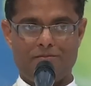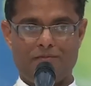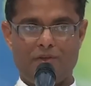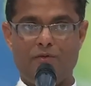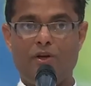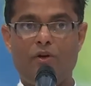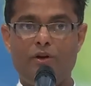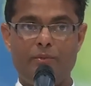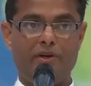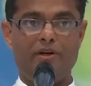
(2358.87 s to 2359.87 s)
It will
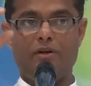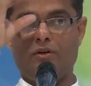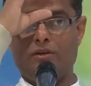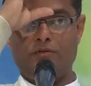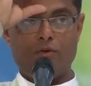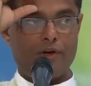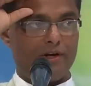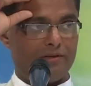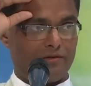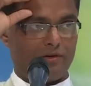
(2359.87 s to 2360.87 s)
not be written on the
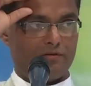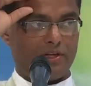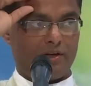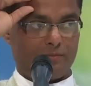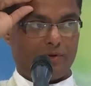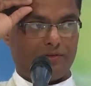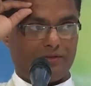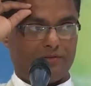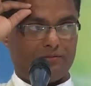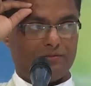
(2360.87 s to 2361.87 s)
forehead of that
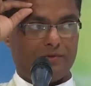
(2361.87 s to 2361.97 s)
person.